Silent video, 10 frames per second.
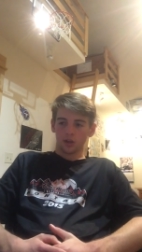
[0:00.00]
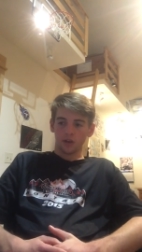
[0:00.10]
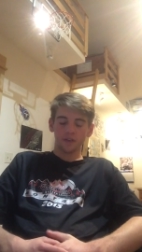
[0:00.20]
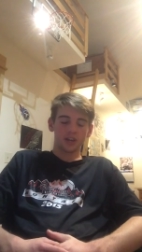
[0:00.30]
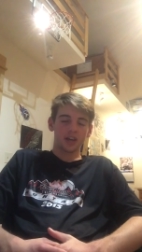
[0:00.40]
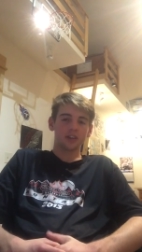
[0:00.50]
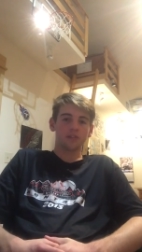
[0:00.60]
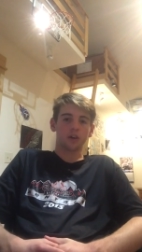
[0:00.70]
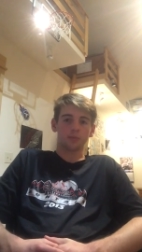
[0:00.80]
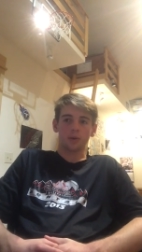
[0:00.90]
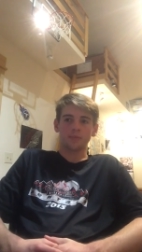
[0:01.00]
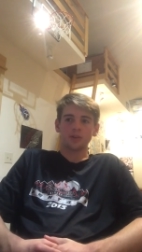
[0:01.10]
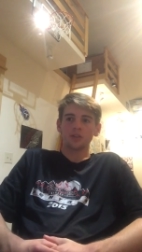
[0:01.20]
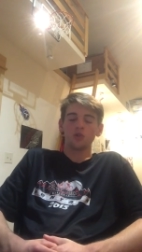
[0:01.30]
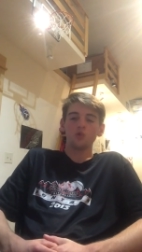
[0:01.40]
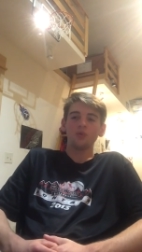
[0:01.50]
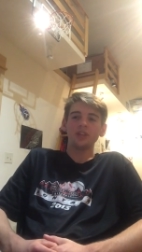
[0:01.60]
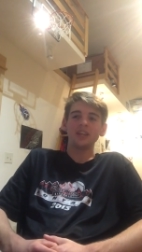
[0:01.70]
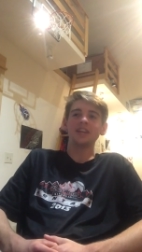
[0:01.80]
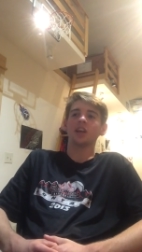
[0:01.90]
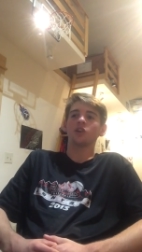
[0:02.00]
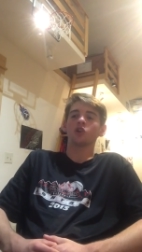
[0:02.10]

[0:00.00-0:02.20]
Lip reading: If he can't develop it, you need a